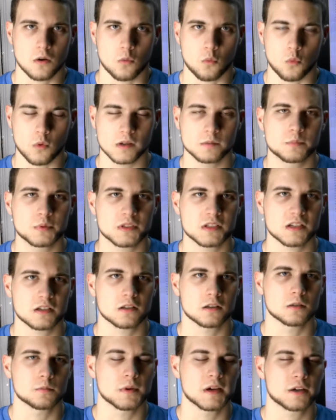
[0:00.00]
one
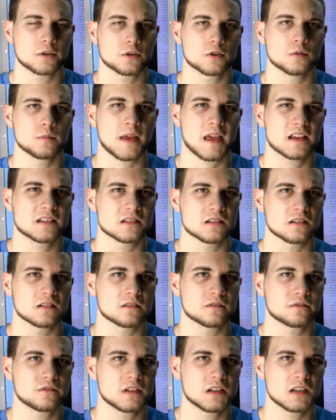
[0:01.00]
particular microbe has an
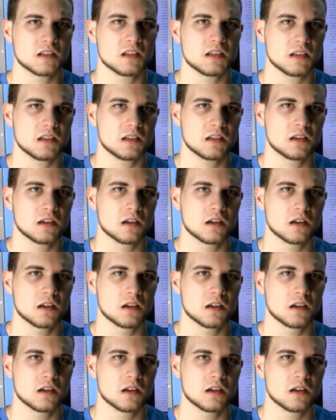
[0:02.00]
affinity